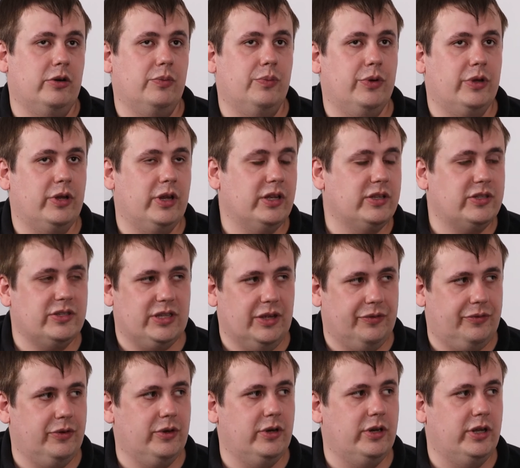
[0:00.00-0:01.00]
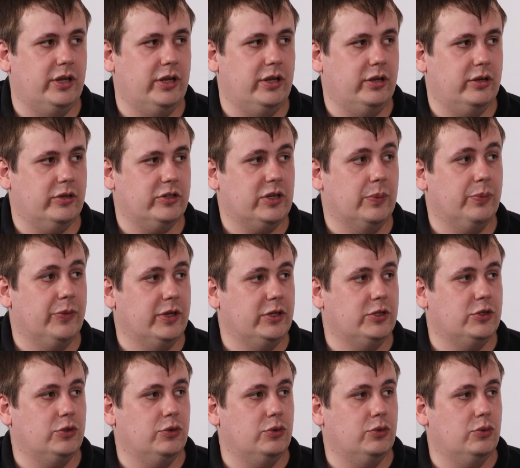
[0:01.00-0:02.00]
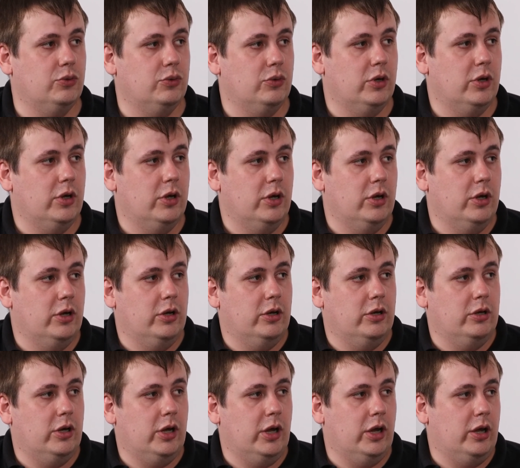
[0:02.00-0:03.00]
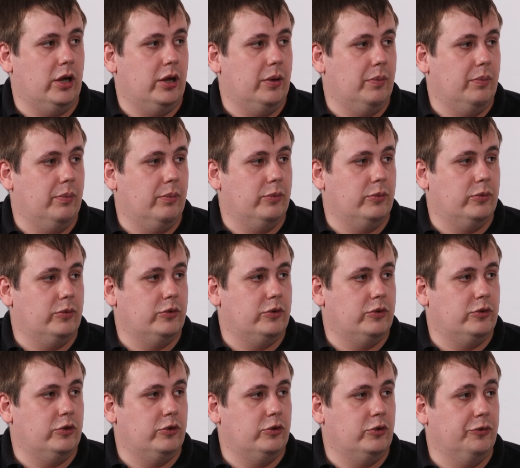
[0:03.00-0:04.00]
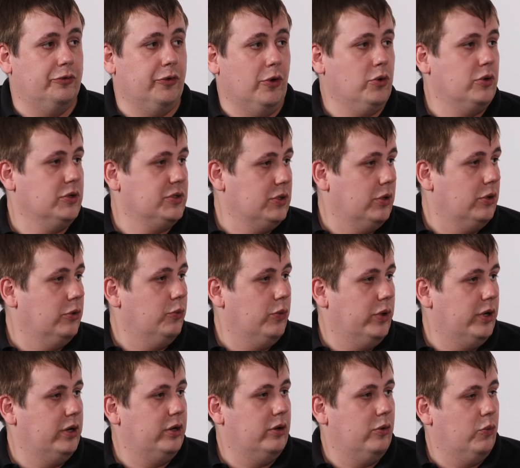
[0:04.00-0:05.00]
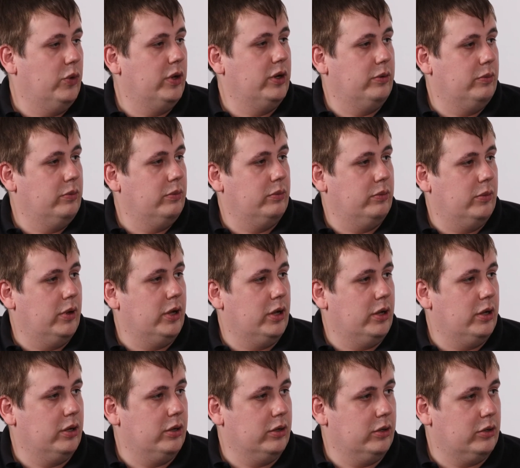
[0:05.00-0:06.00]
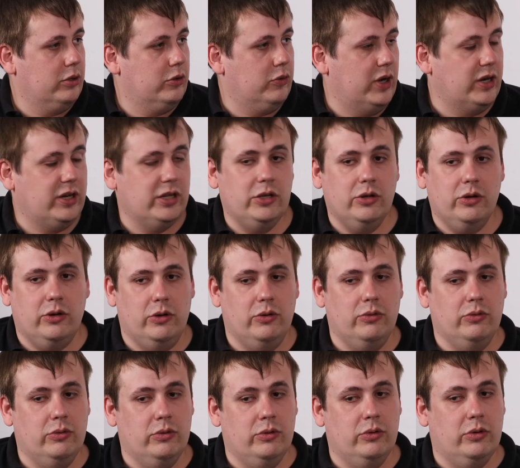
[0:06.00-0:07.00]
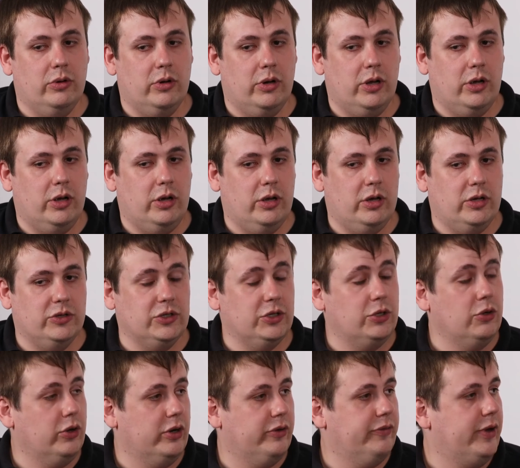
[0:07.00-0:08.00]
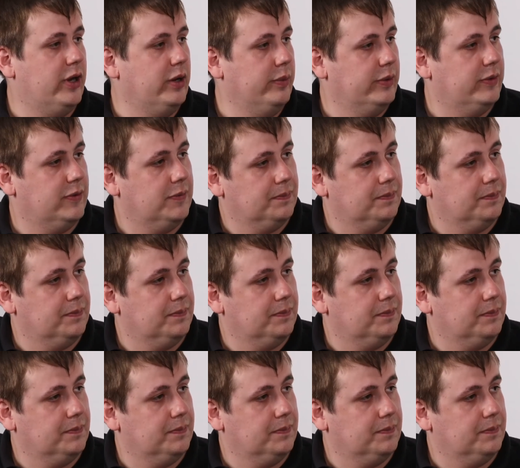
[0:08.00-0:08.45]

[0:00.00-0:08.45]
but it's definitely something to focus on when creating your own secure environment.